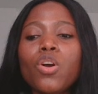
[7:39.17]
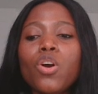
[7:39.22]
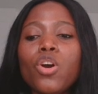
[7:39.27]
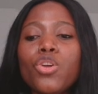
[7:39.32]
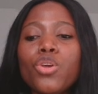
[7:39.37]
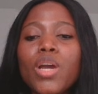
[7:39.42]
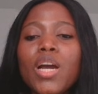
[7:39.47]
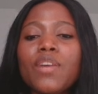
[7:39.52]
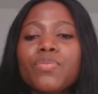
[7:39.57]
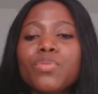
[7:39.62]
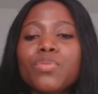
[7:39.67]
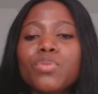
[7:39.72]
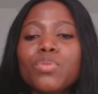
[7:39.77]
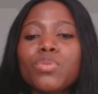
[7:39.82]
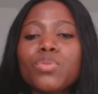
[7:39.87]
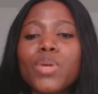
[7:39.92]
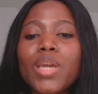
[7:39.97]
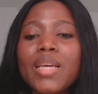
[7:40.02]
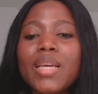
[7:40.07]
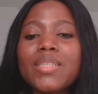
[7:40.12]
All you have to,
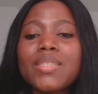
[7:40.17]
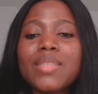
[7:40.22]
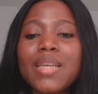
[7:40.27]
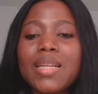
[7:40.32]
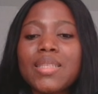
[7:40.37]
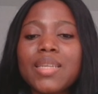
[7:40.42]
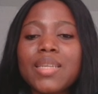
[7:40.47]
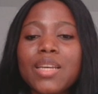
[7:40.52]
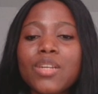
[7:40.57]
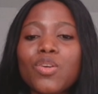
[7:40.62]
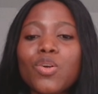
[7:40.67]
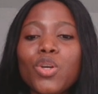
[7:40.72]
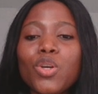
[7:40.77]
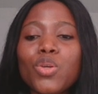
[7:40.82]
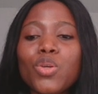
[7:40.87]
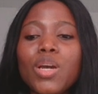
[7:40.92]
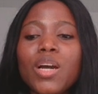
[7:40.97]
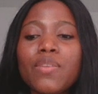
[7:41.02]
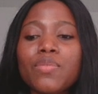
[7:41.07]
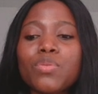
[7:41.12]
to get started, all
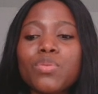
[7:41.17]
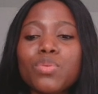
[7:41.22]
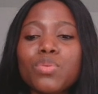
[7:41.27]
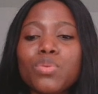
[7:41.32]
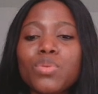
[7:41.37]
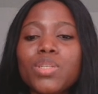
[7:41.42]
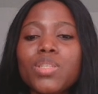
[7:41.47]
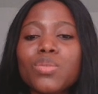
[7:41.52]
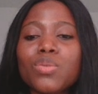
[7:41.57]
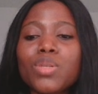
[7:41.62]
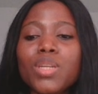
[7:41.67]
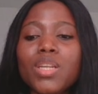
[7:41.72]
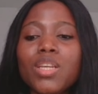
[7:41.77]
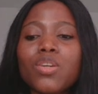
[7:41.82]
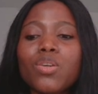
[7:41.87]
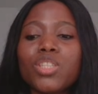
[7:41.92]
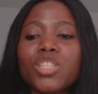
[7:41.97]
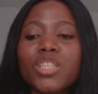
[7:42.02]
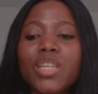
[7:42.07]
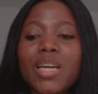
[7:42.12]
you have to do is to
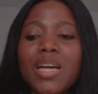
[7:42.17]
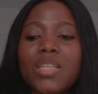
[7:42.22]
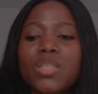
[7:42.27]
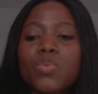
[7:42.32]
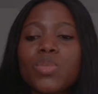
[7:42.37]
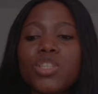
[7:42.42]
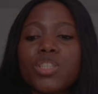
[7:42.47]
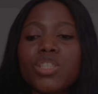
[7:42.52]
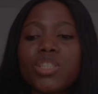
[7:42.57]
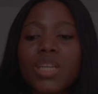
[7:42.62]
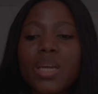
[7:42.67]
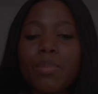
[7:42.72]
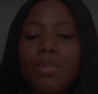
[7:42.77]
click on chat with